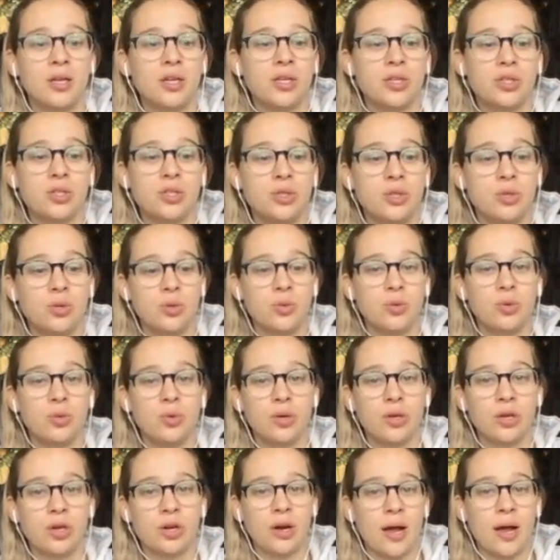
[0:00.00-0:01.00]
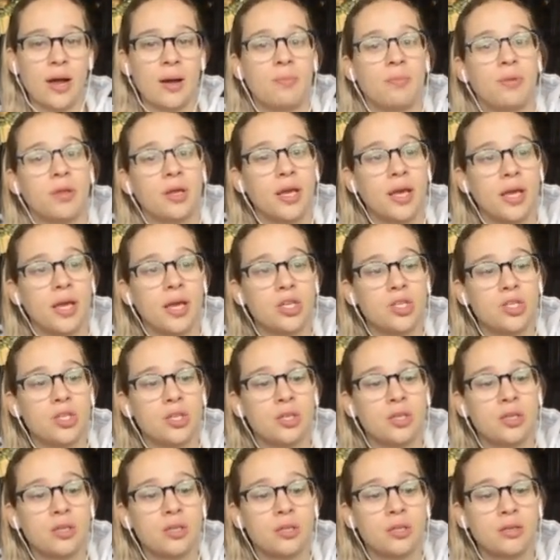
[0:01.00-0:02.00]
to your
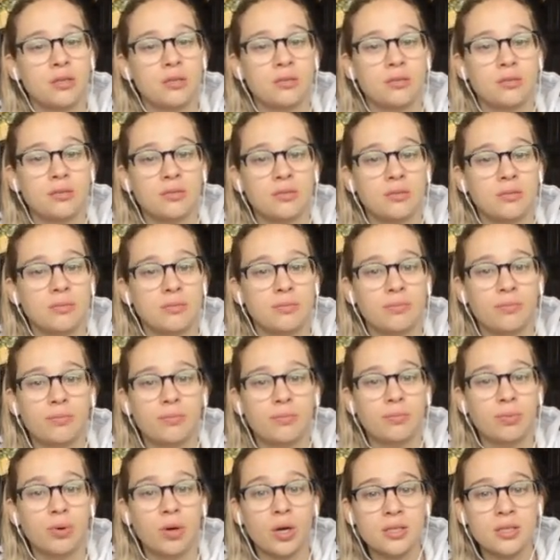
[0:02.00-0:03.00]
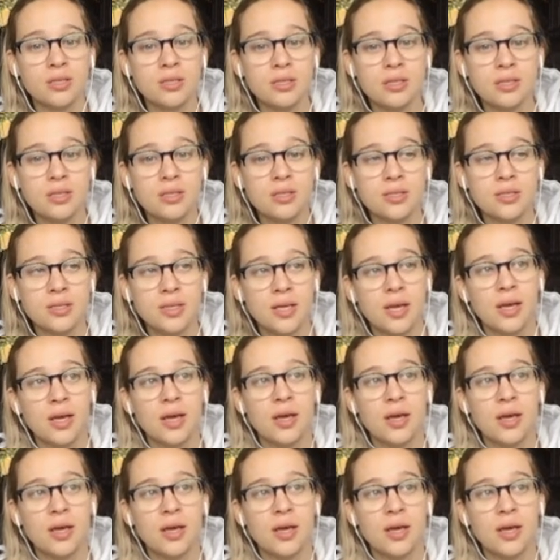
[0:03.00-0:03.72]
application process